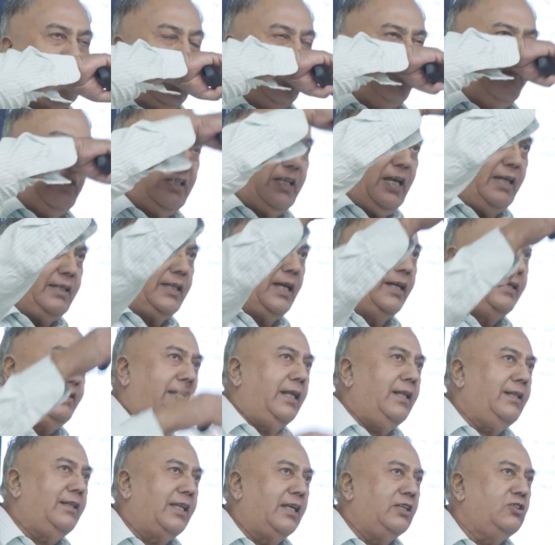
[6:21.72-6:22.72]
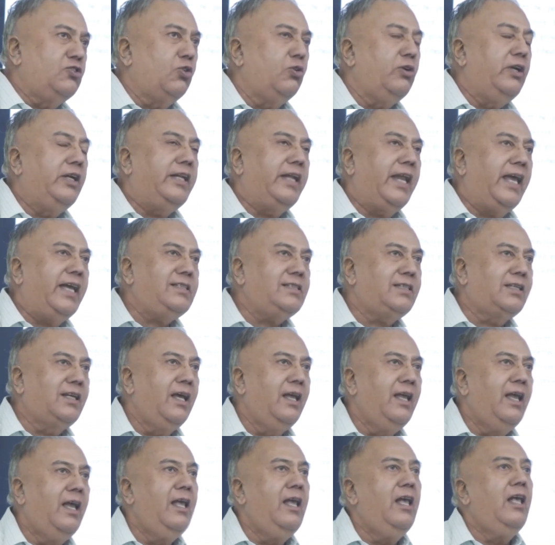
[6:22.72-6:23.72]
Samhita, 13th century text.
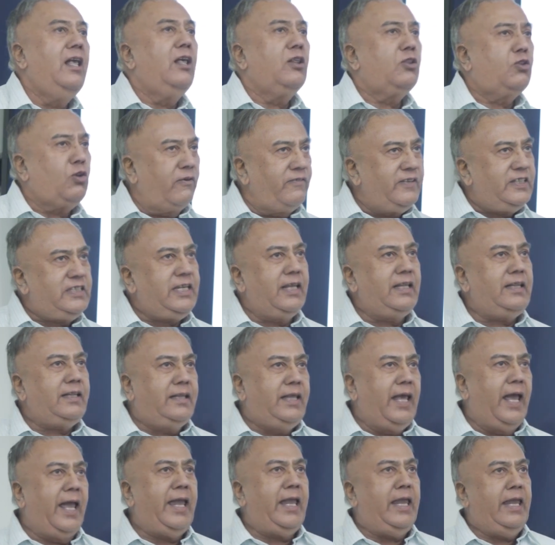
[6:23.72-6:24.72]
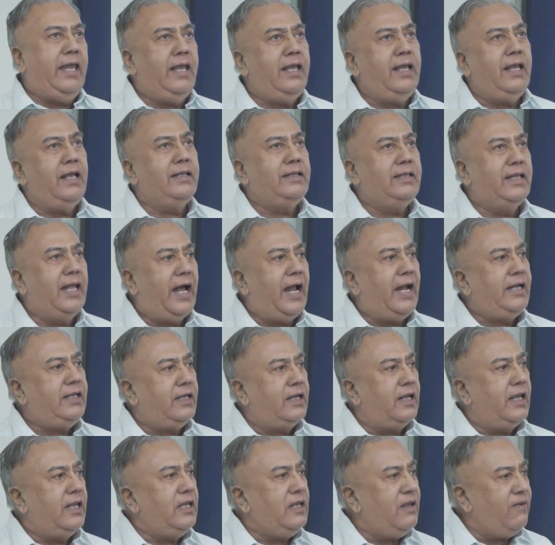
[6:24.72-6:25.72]
So which is saying that
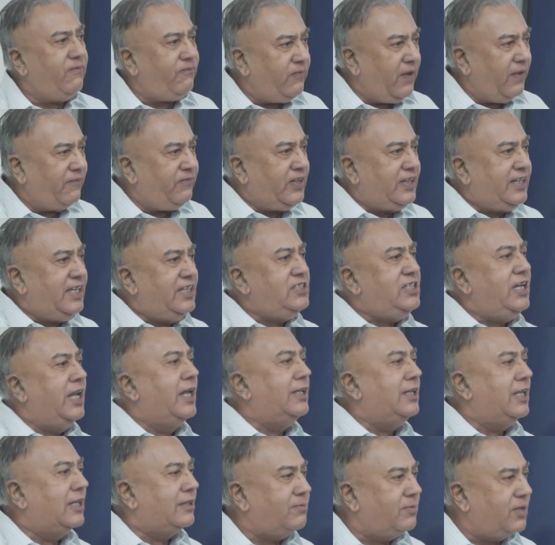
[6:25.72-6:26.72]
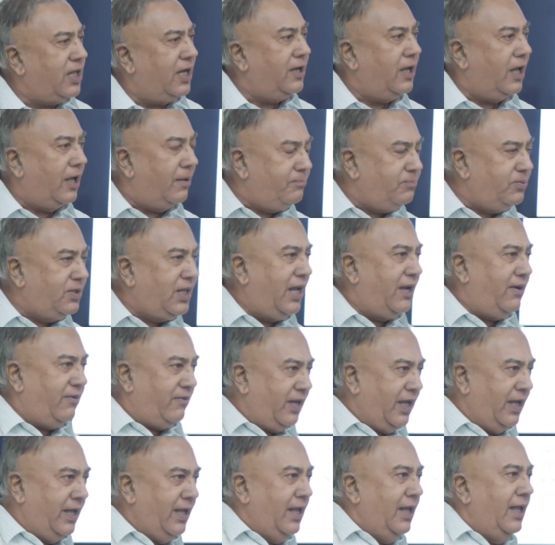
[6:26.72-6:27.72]
if a physician has
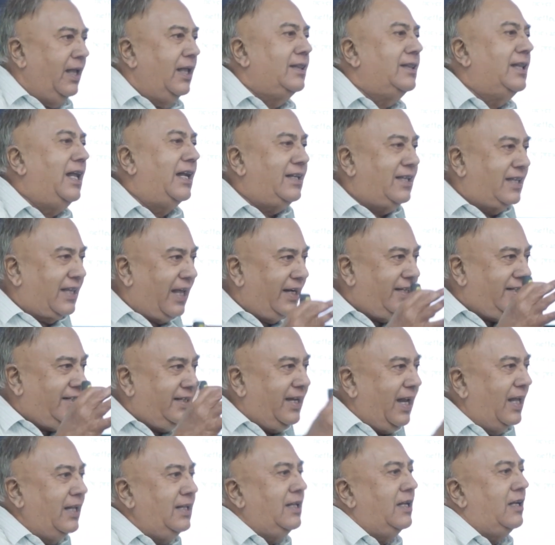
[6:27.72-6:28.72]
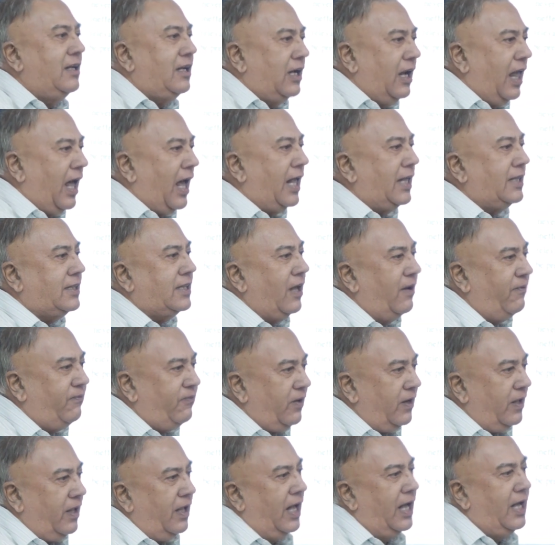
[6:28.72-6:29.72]
observed that certain class of
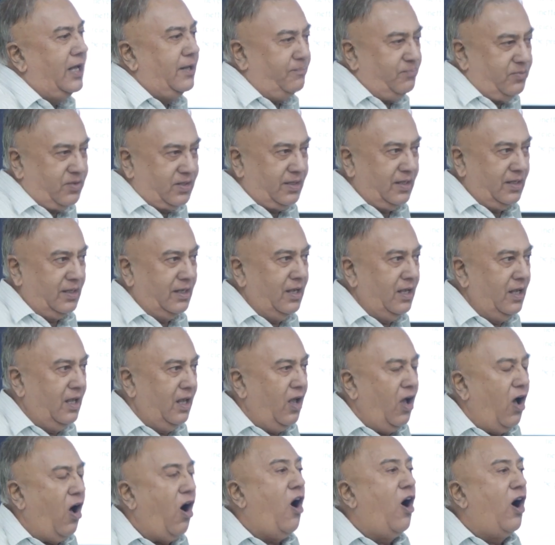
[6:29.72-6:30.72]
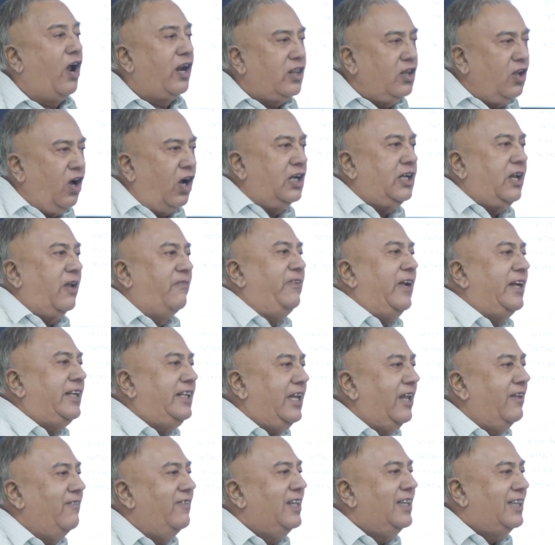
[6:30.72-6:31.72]
herbs are not
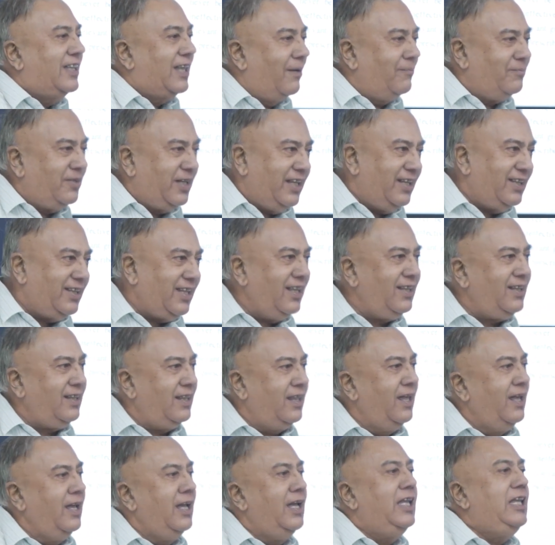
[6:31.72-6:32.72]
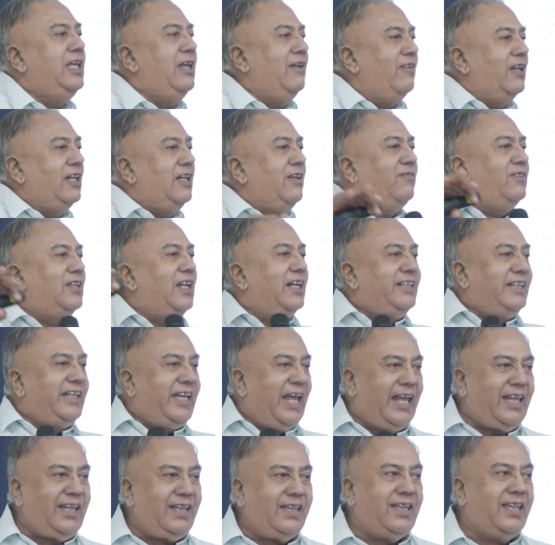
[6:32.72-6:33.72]
effective in some disease, even if the
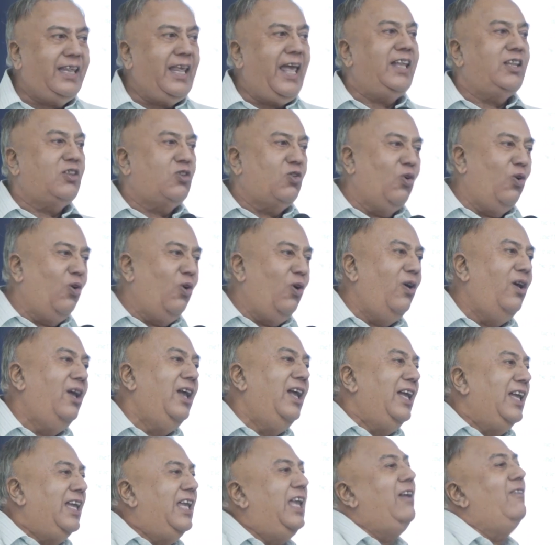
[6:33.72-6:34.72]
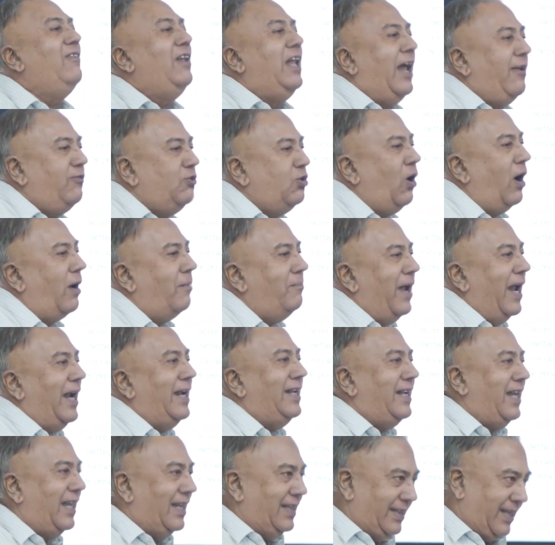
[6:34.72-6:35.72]
text says so, he will have to
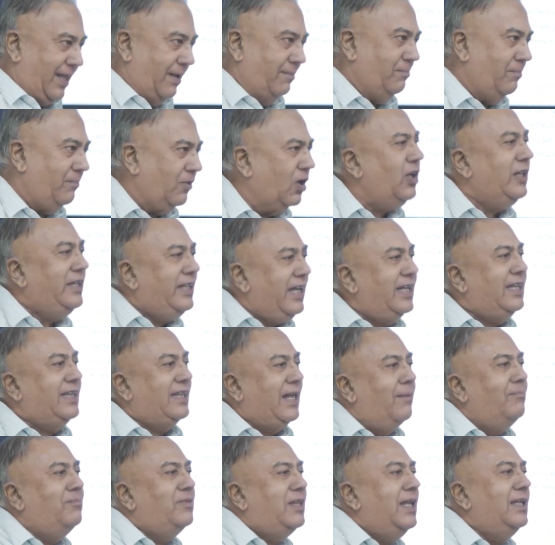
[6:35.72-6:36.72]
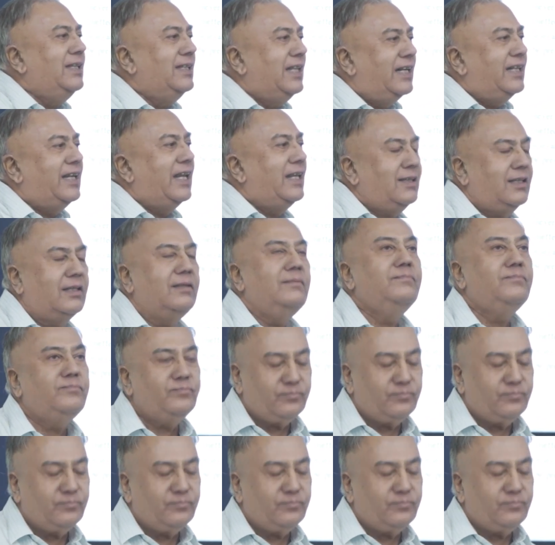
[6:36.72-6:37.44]
abandon them. Because there's something that has.